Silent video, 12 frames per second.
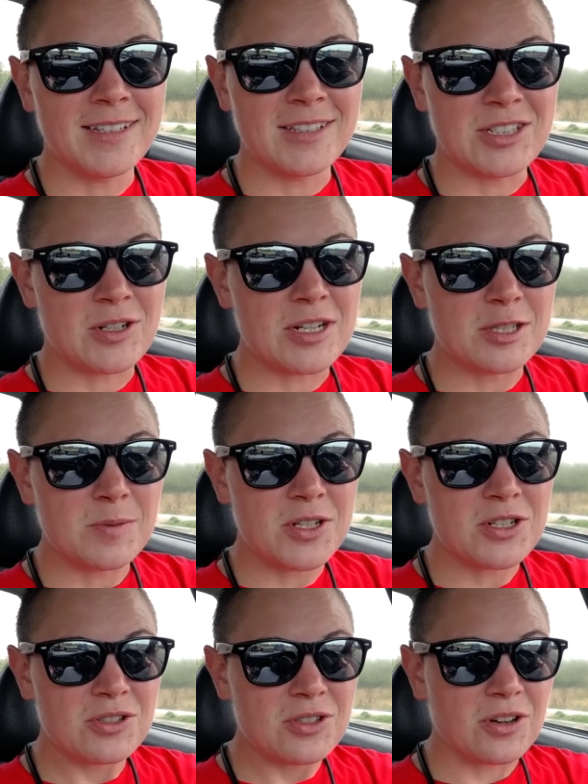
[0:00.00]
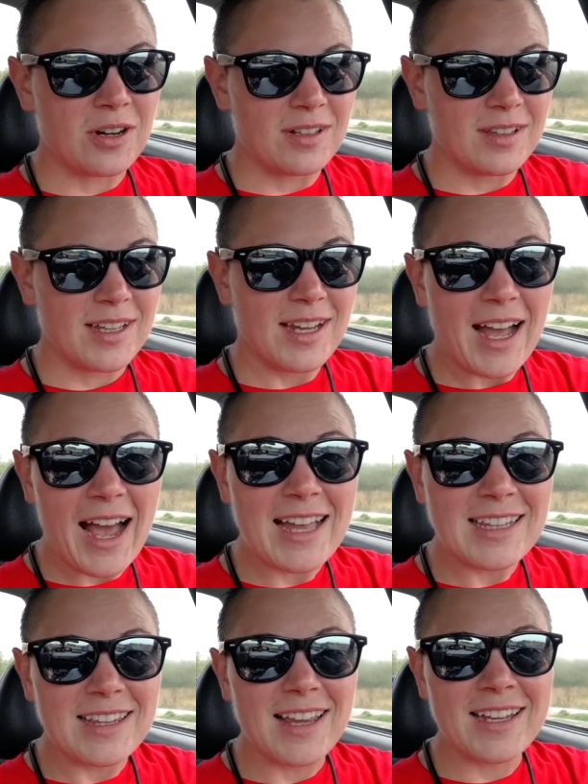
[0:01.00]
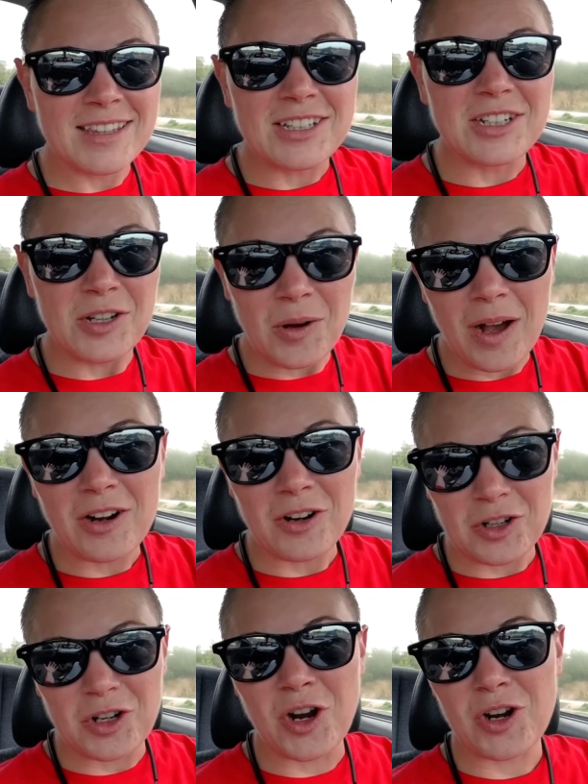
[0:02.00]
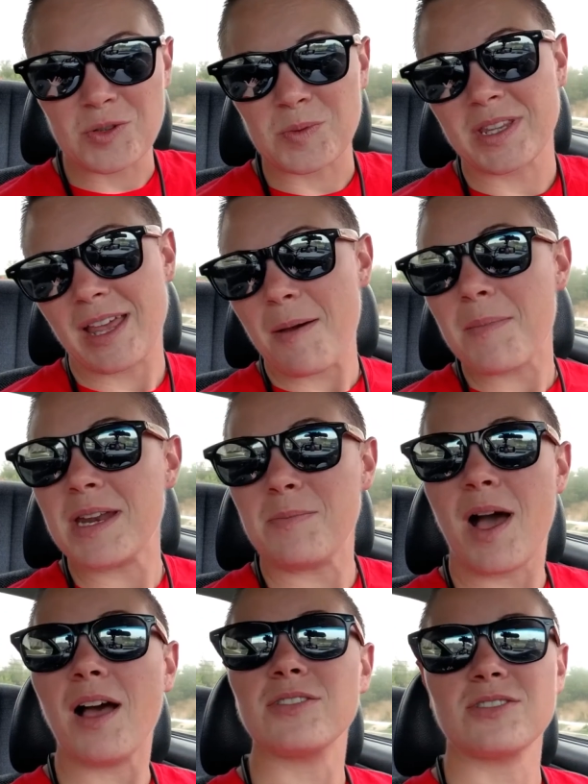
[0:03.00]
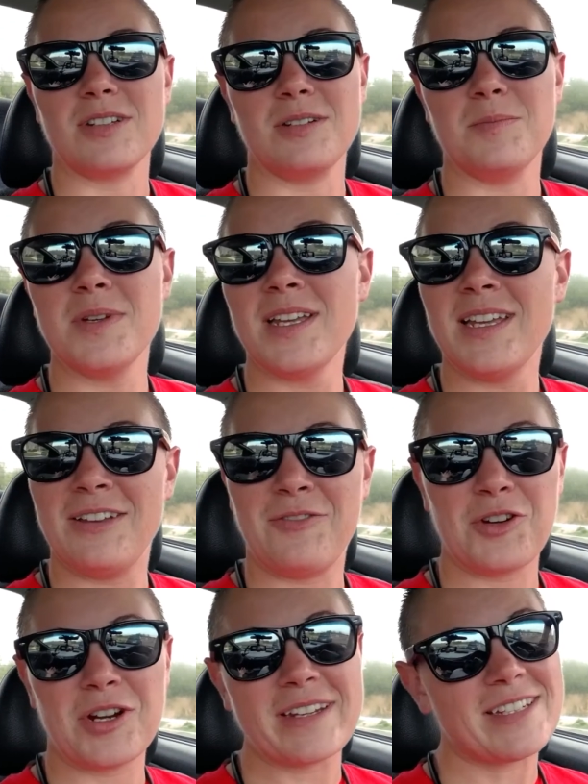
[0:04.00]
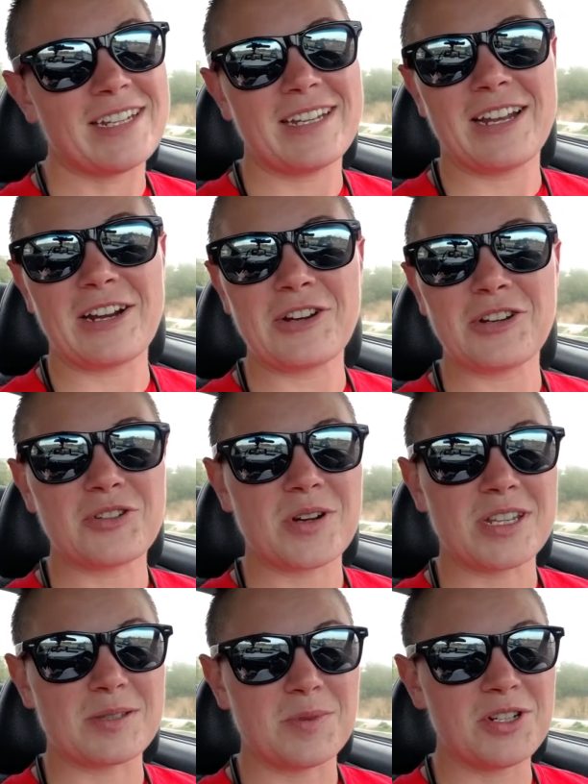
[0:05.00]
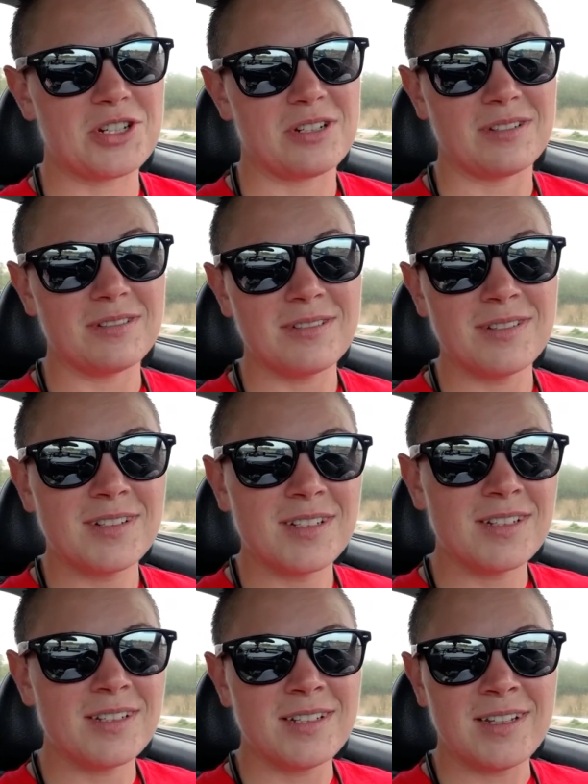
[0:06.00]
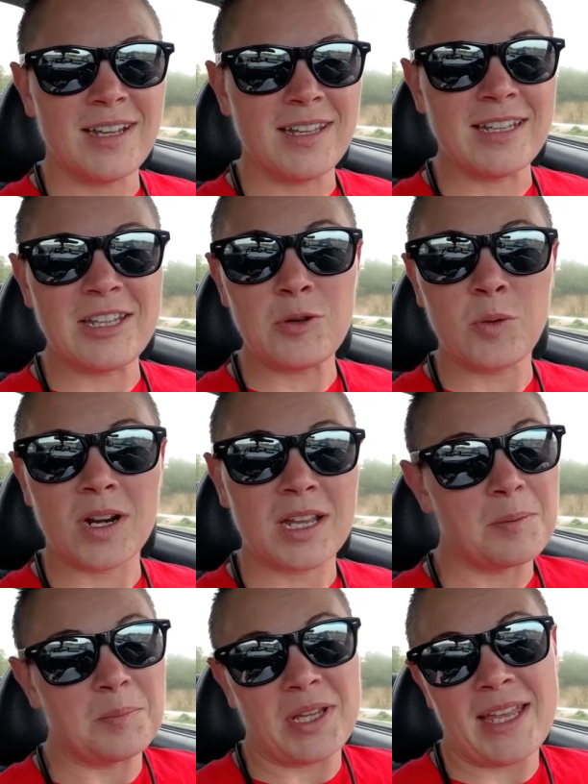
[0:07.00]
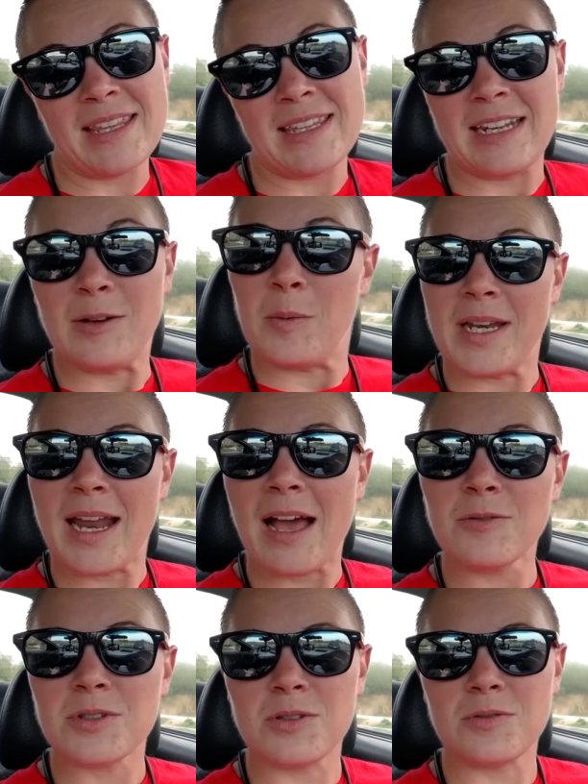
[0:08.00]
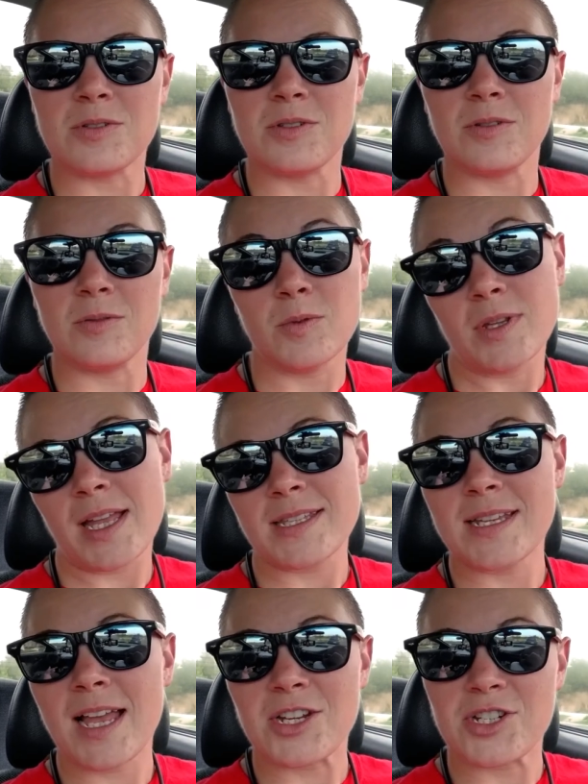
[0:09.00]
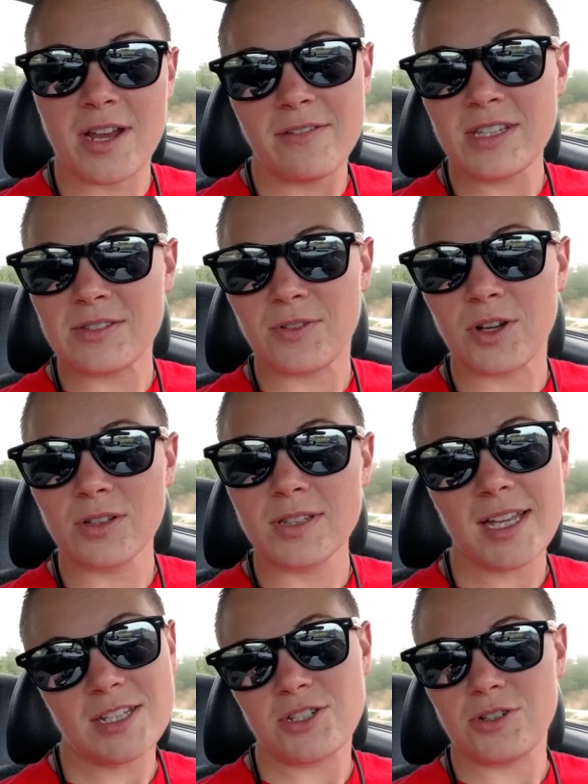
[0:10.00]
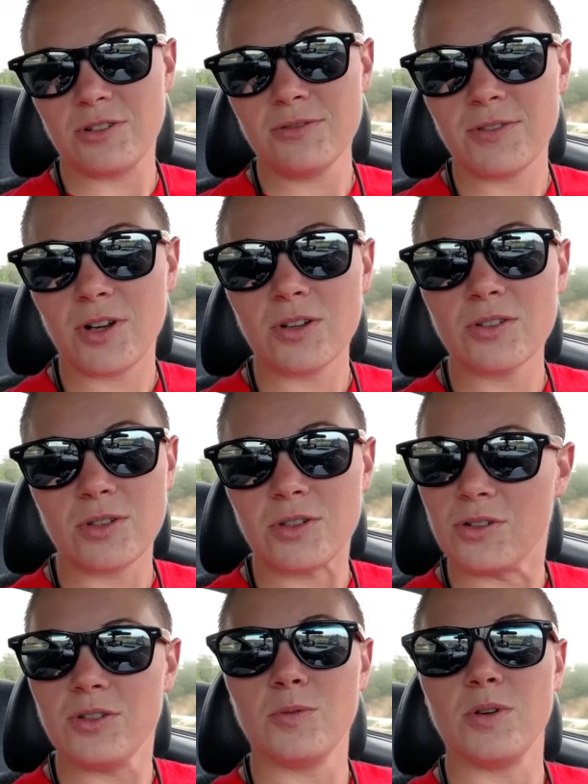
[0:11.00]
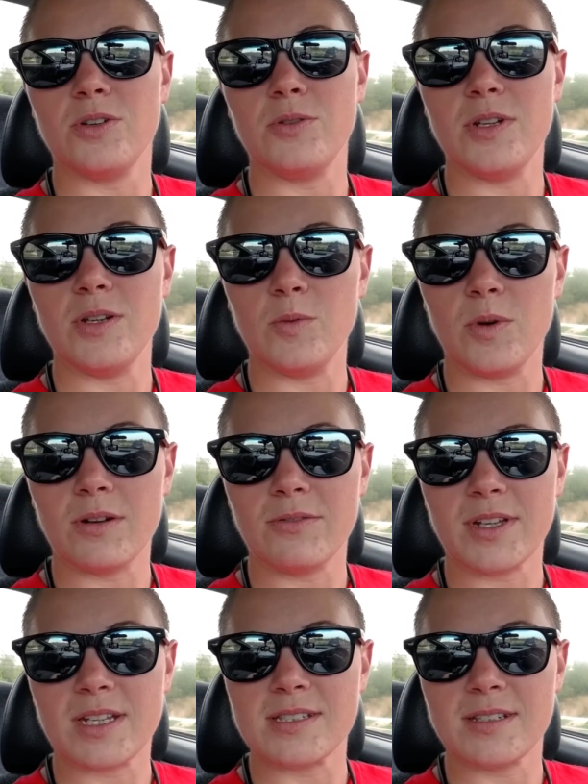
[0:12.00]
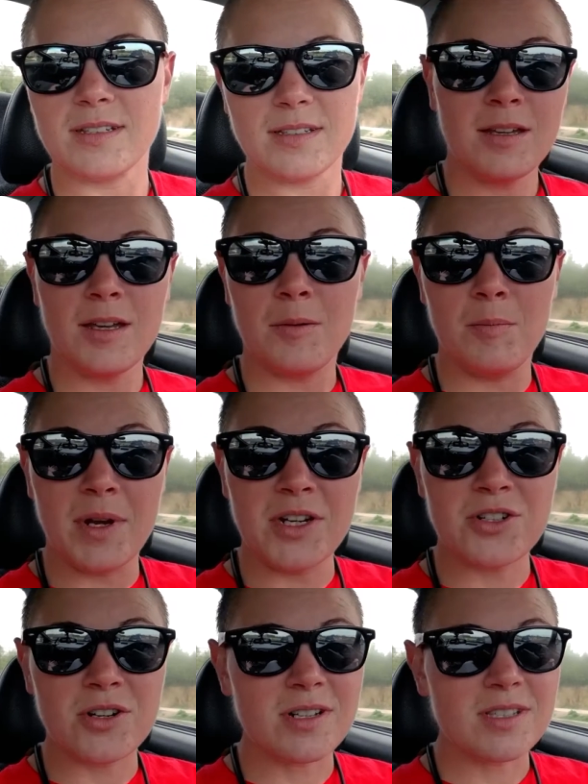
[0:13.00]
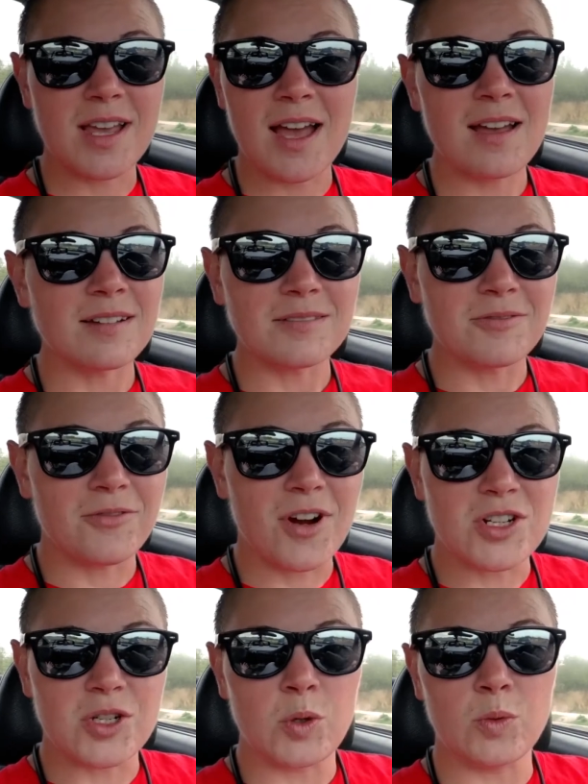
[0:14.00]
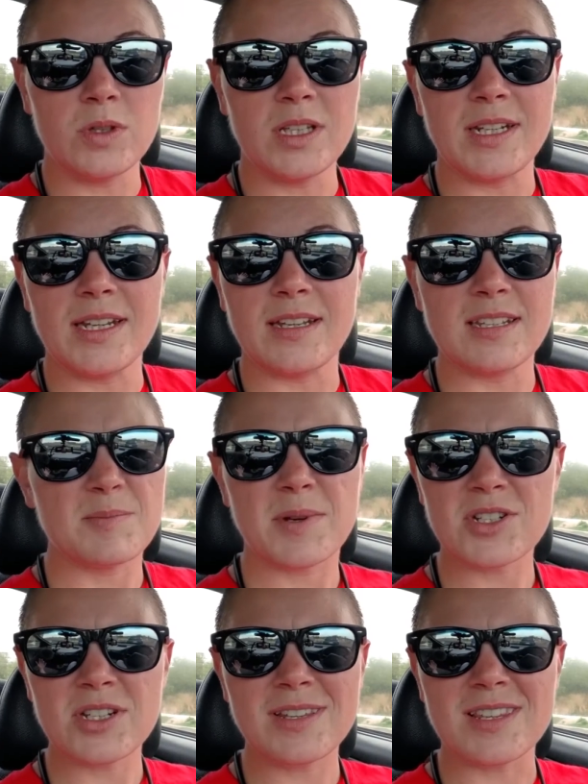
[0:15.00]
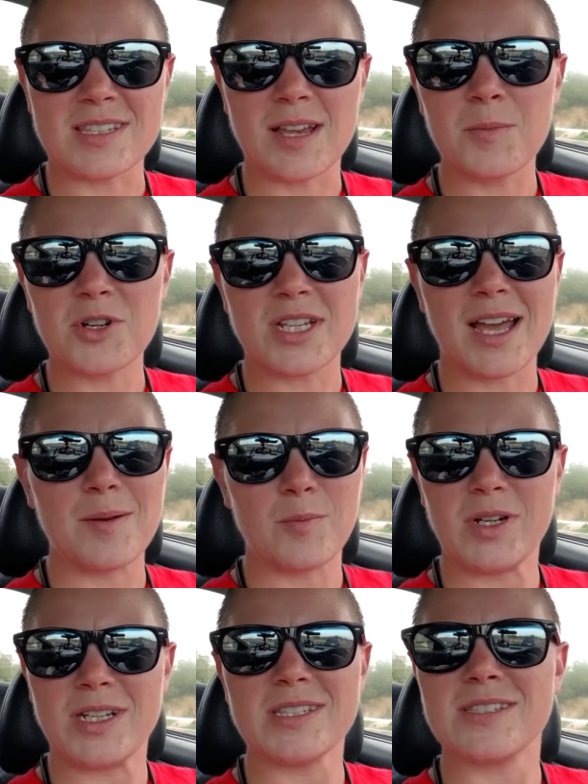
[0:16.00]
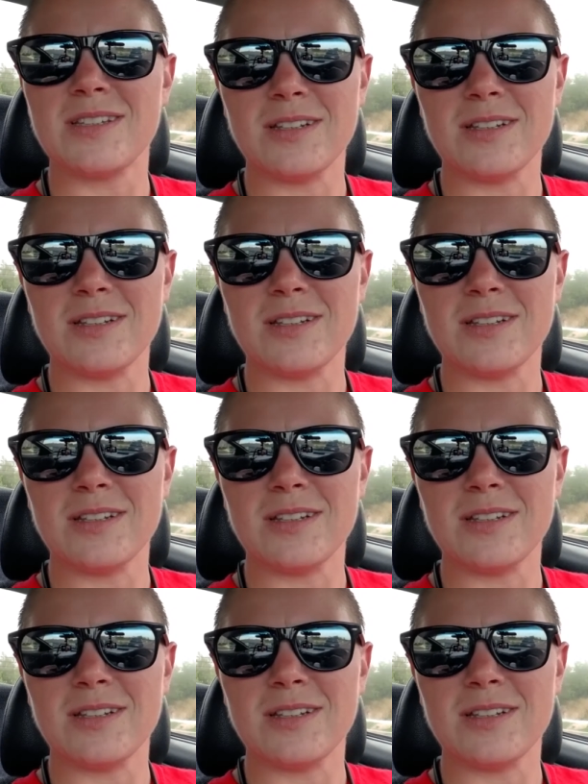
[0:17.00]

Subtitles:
Transmissions are highly likely to go out on cars with that many miles on them. If you're not taking care of your transmission, and then you want to complain that it out too soon, well, that's not Chevy's fault. That's your fault. You're the one who didn't want to fix it. Make sure it's got fresh coolant in it, especially in the summertime when it's,